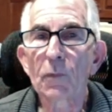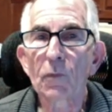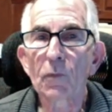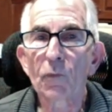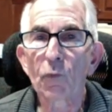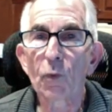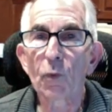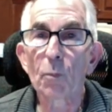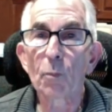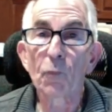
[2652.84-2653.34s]

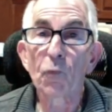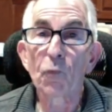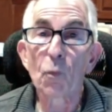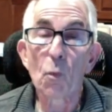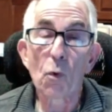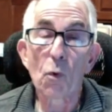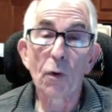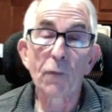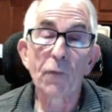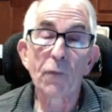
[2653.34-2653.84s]
for
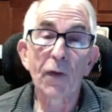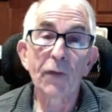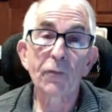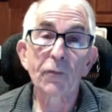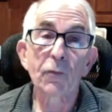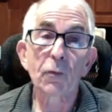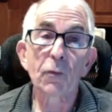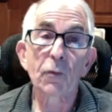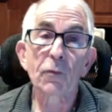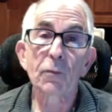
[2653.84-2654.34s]
more
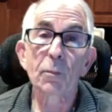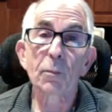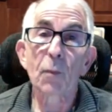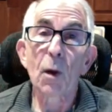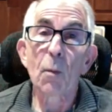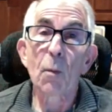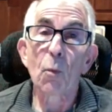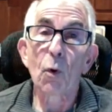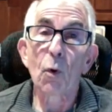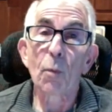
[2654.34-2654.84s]
investors,
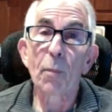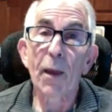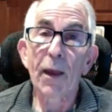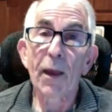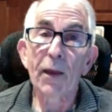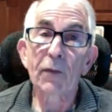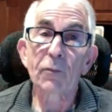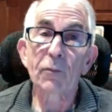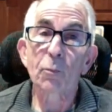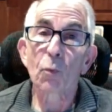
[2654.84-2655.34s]
more
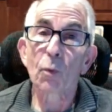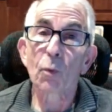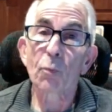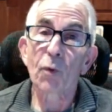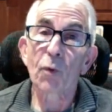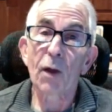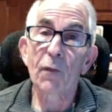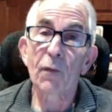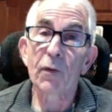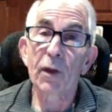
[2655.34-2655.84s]
banks, more
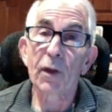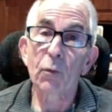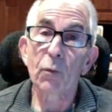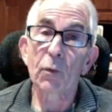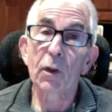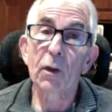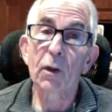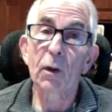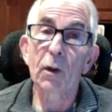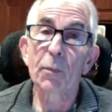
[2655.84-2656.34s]
private
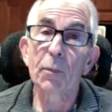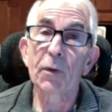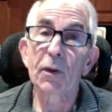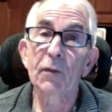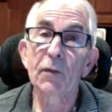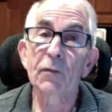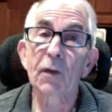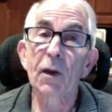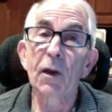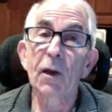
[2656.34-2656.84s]
equity
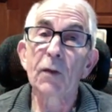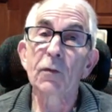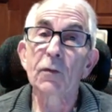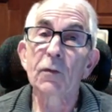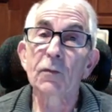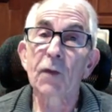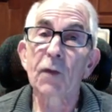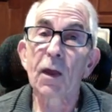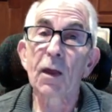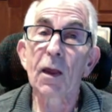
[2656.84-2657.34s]
companies to
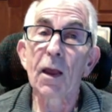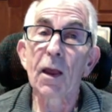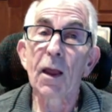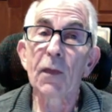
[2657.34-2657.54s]
say,